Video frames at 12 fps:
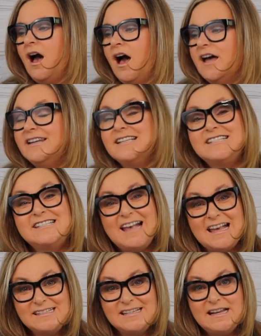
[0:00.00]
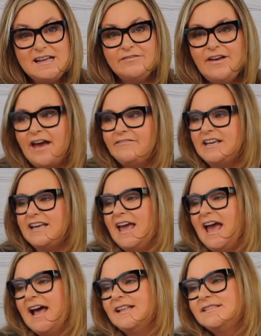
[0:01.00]
A necessity of having
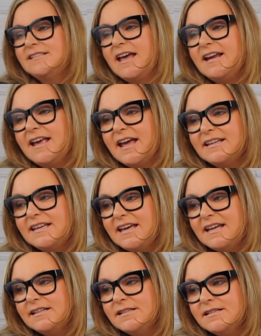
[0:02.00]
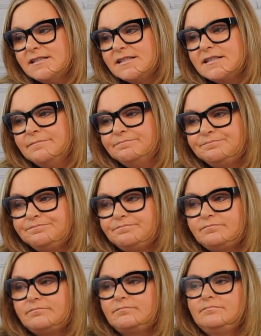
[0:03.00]
cats, and again, kittens,
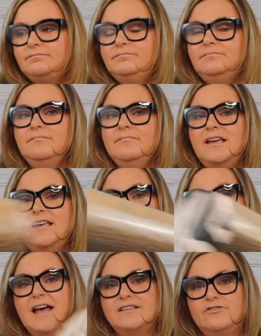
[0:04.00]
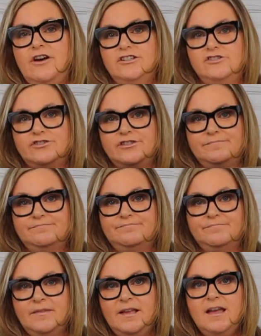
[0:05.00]
is cat scratchers.
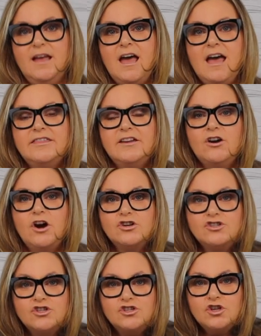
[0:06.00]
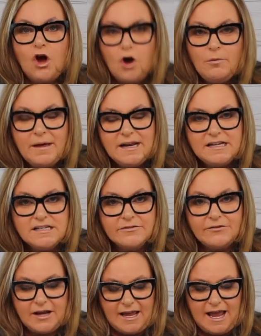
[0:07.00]
There are so many
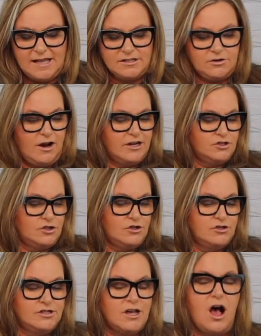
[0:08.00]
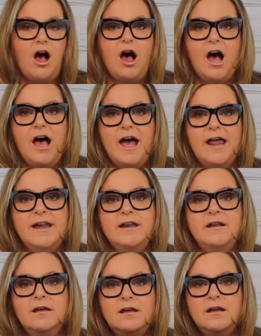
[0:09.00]
different cat scratchers
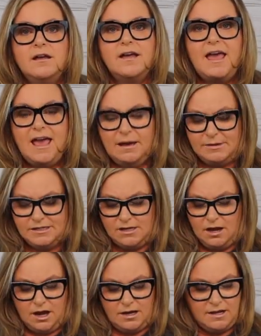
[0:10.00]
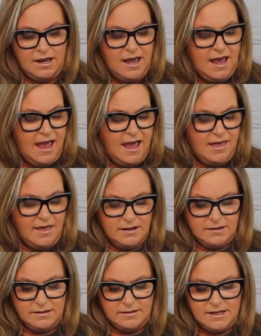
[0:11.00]
on Amazon.
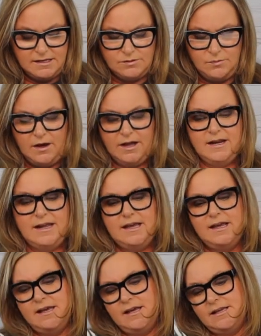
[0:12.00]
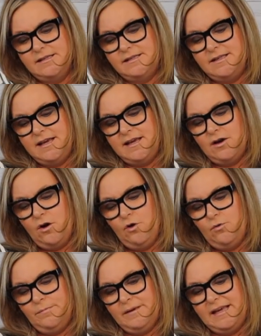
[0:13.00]
And this one is the
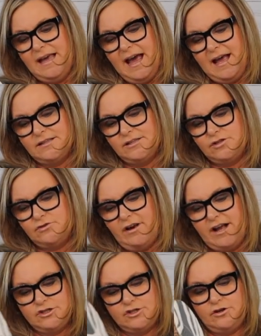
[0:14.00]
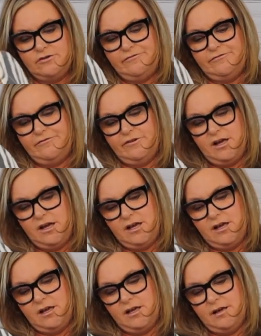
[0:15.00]
home cat scratcher
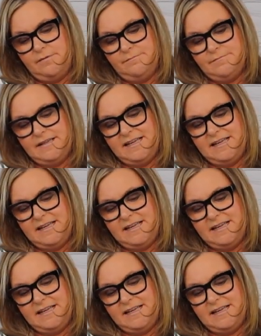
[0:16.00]
from